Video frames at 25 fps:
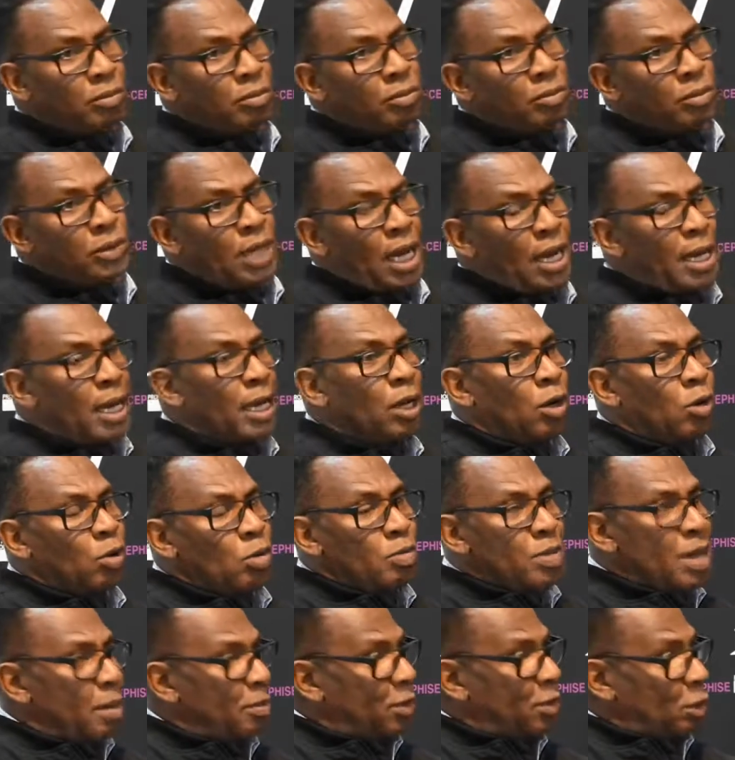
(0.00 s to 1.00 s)
And they
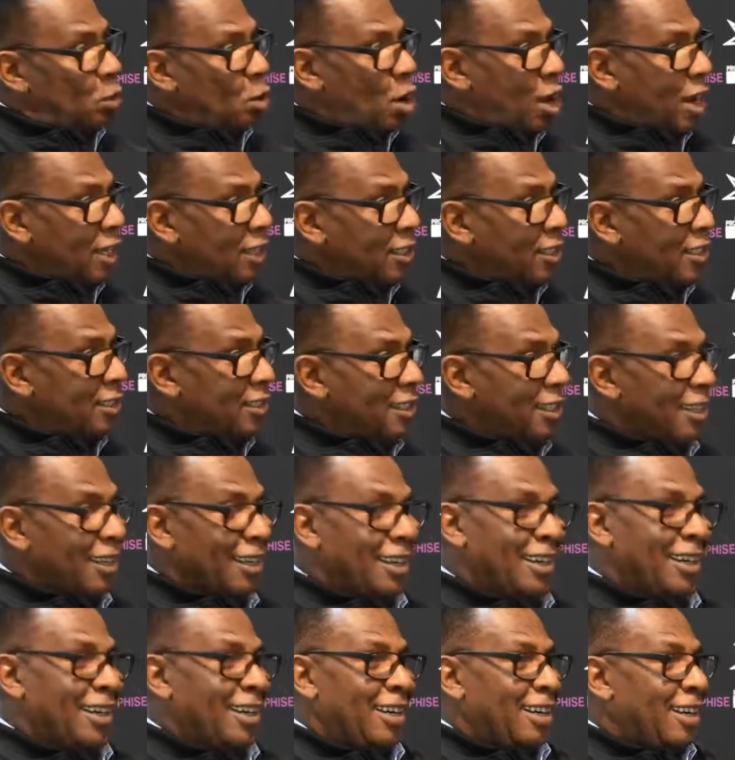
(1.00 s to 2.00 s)
called me up twice, and
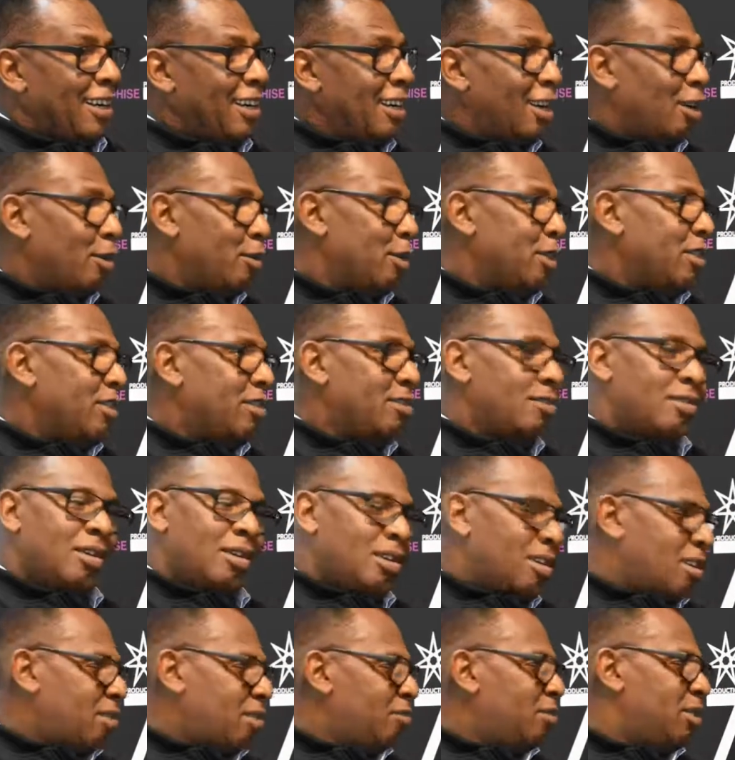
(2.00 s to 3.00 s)
I was
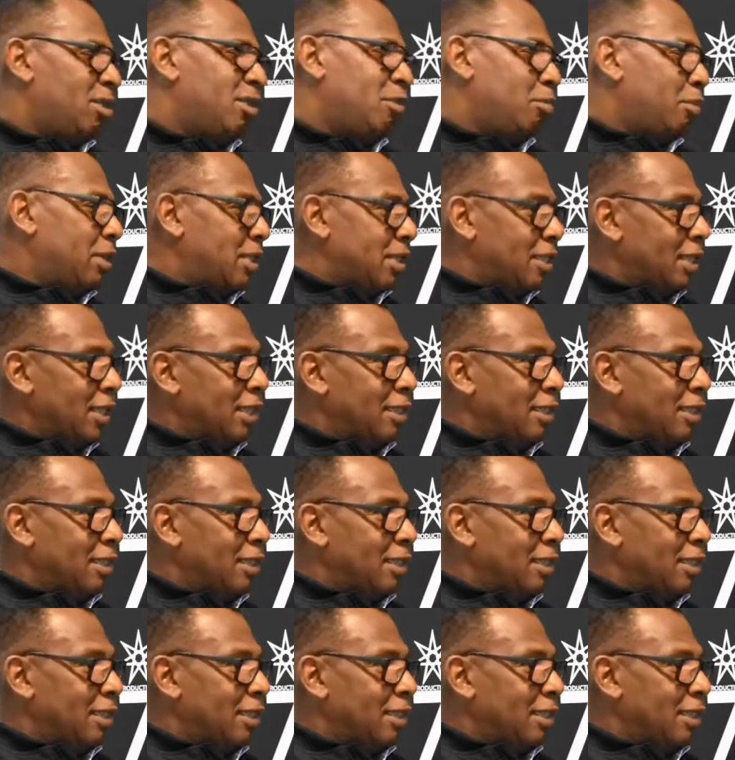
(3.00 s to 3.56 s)
too busy.